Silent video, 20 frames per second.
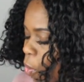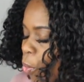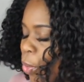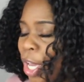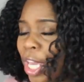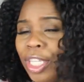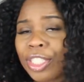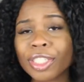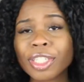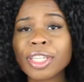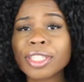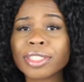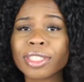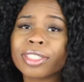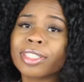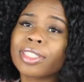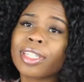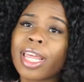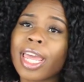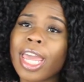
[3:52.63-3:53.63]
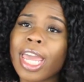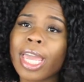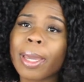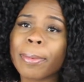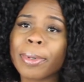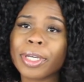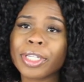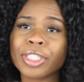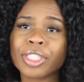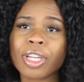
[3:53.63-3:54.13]
which is a snag
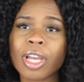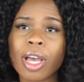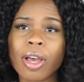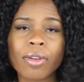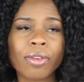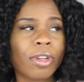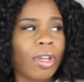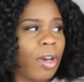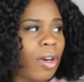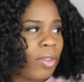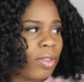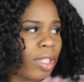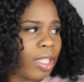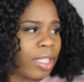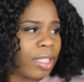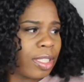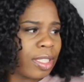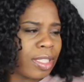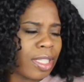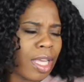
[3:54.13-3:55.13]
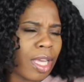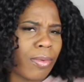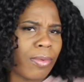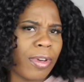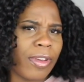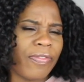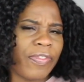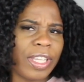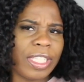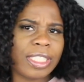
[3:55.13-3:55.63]
because y'all know this is like
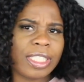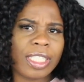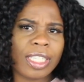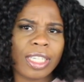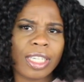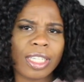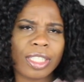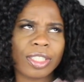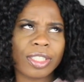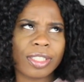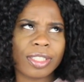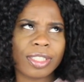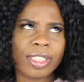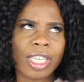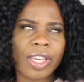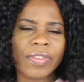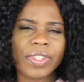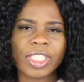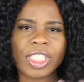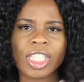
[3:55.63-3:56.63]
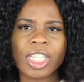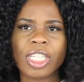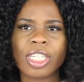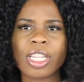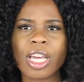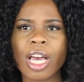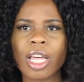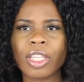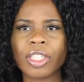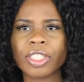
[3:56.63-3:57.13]
what, $15 to
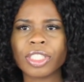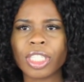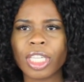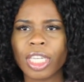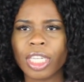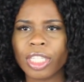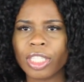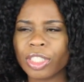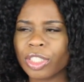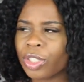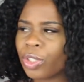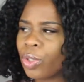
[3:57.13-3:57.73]
$17 in